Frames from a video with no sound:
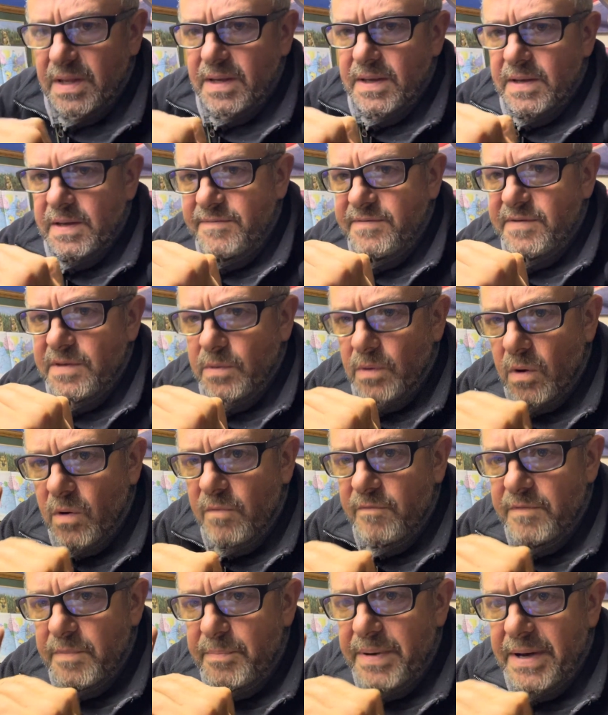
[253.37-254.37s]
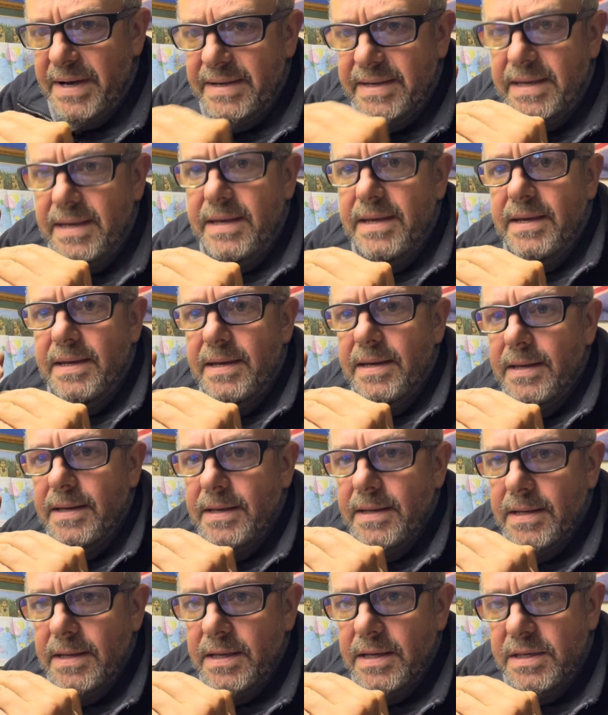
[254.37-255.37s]
If you overpack it,
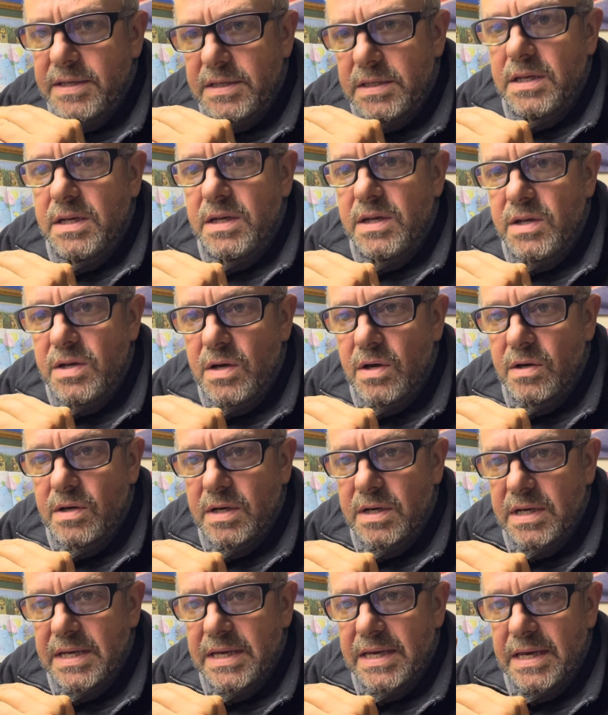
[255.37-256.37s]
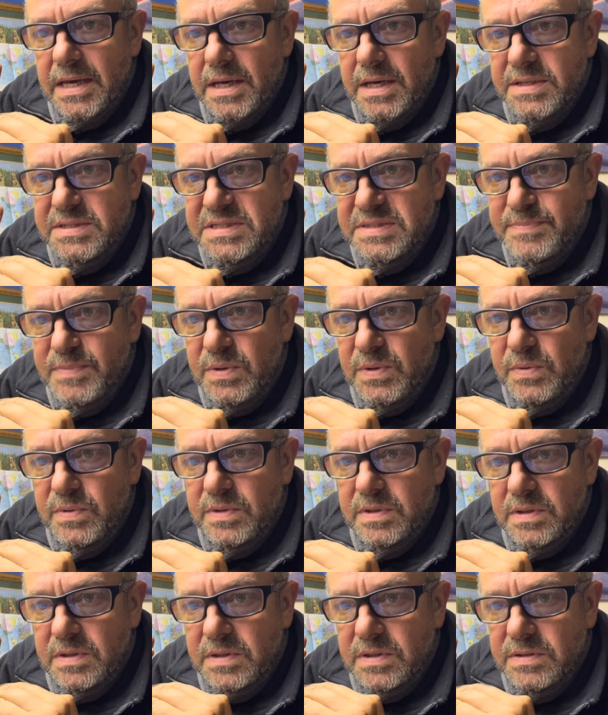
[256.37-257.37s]
you're not going to get a smooth
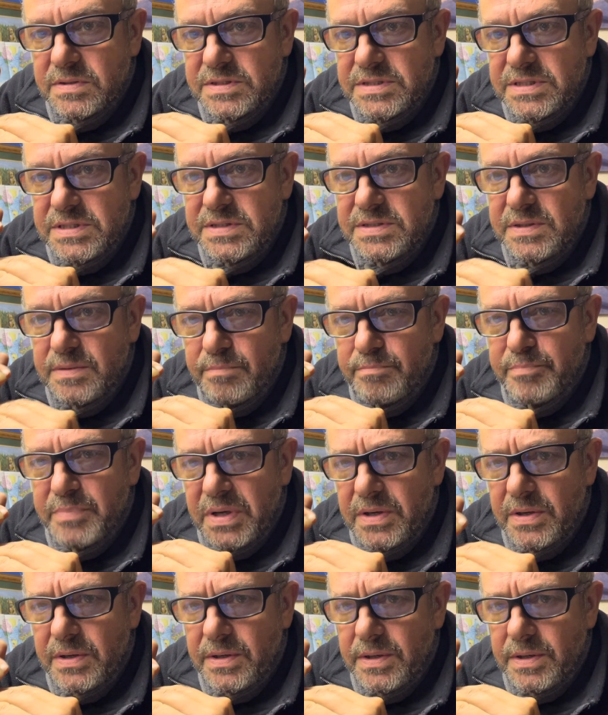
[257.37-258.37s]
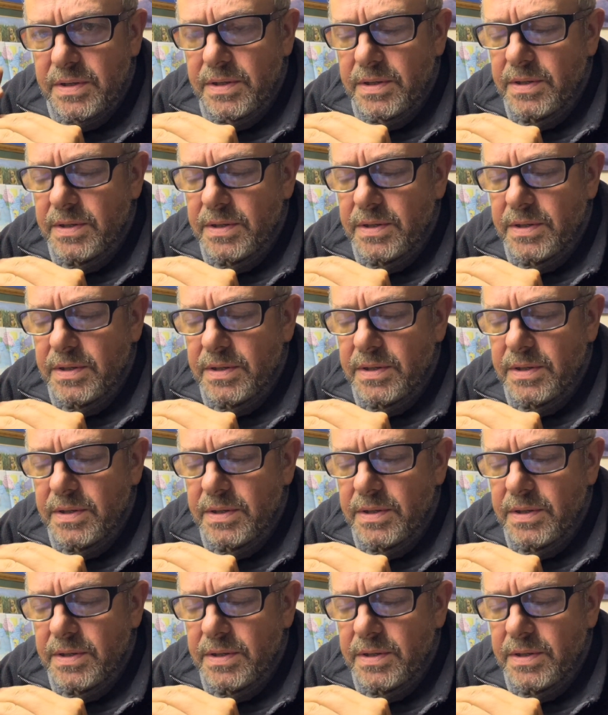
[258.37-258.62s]
and consistent burn,